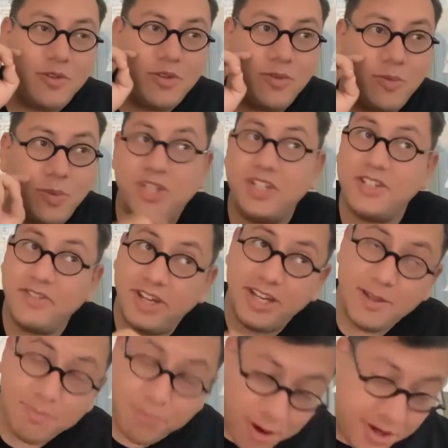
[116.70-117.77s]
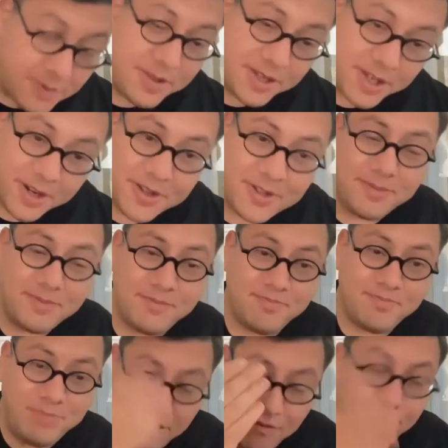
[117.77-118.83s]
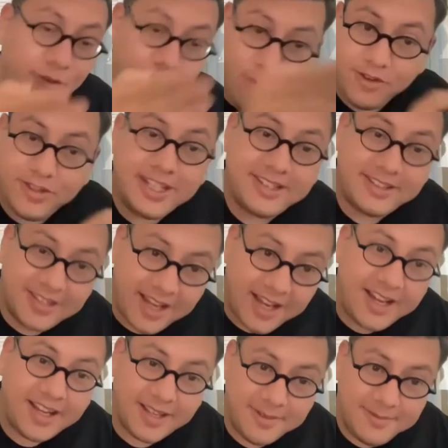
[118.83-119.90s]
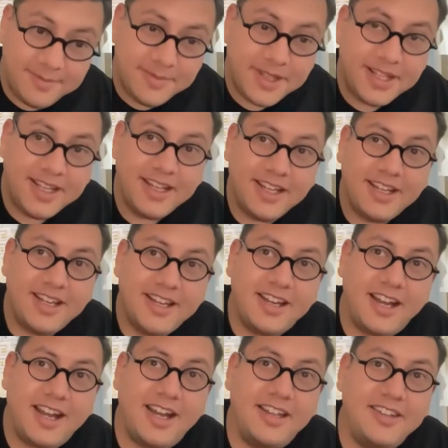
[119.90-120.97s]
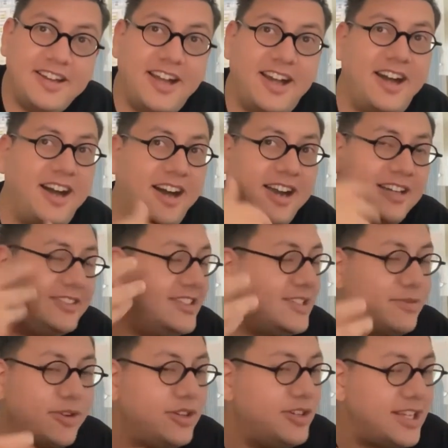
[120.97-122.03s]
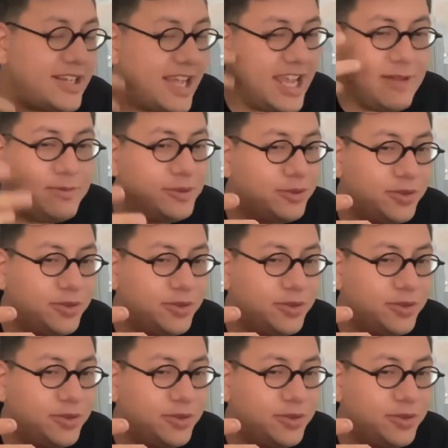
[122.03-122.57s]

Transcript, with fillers: which is very important because before that time, artists were not able to